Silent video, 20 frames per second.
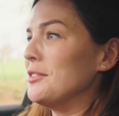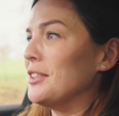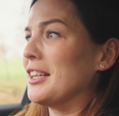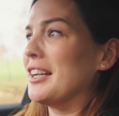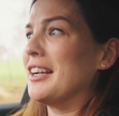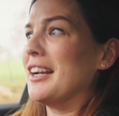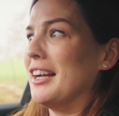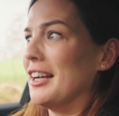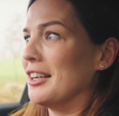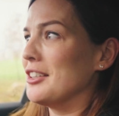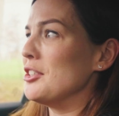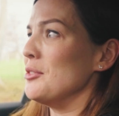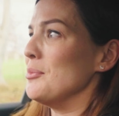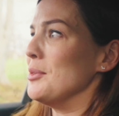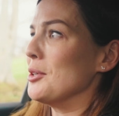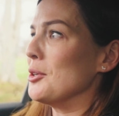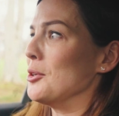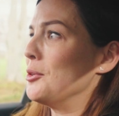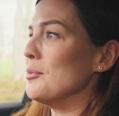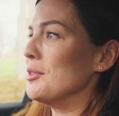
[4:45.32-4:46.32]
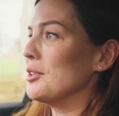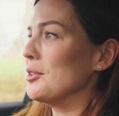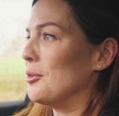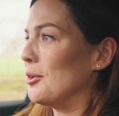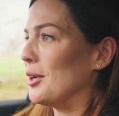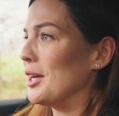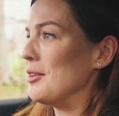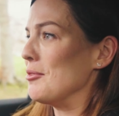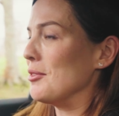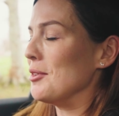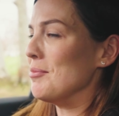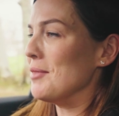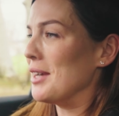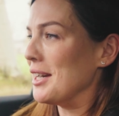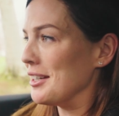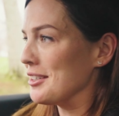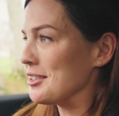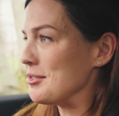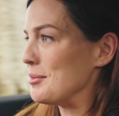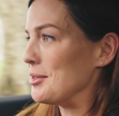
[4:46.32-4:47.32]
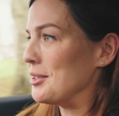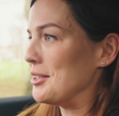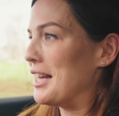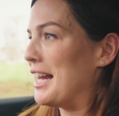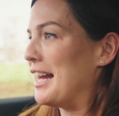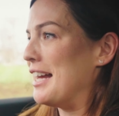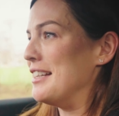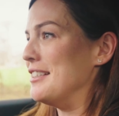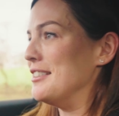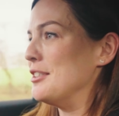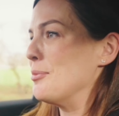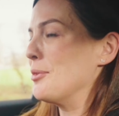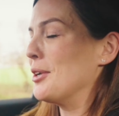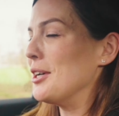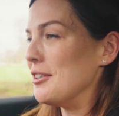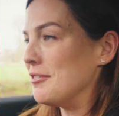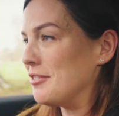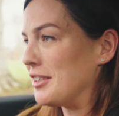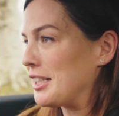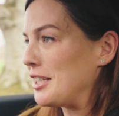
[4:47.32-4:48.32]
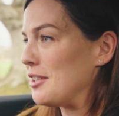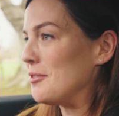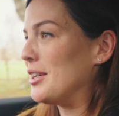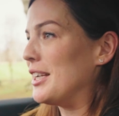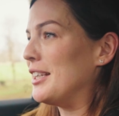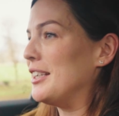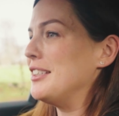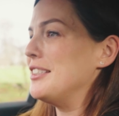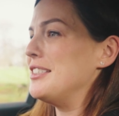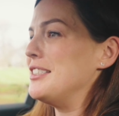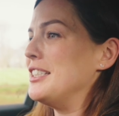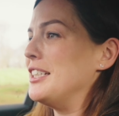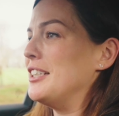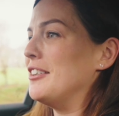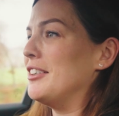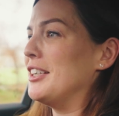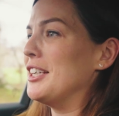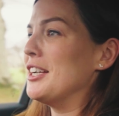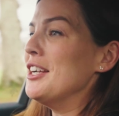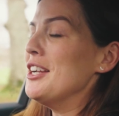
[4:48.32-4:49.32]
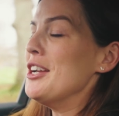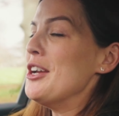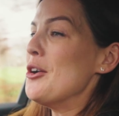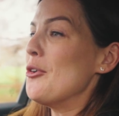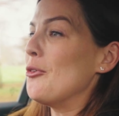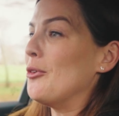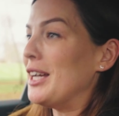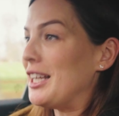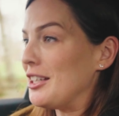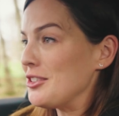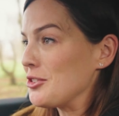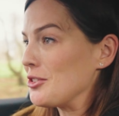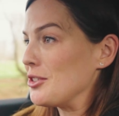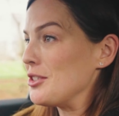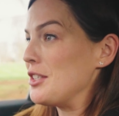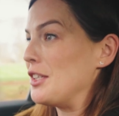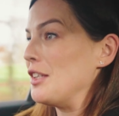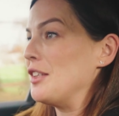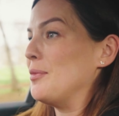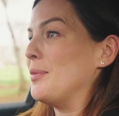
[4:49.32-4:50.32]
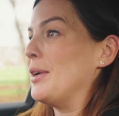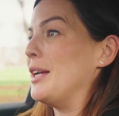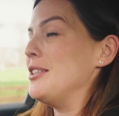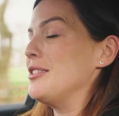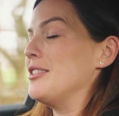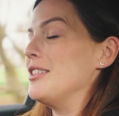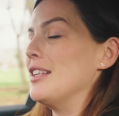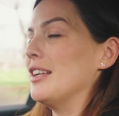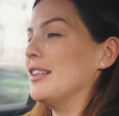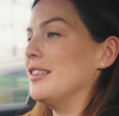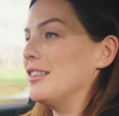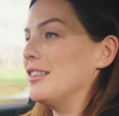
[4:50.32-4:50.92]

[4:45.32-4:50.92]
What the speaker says: that it actually becomes quite remarkable, and the perfectly weighted steering, well-judged suspension and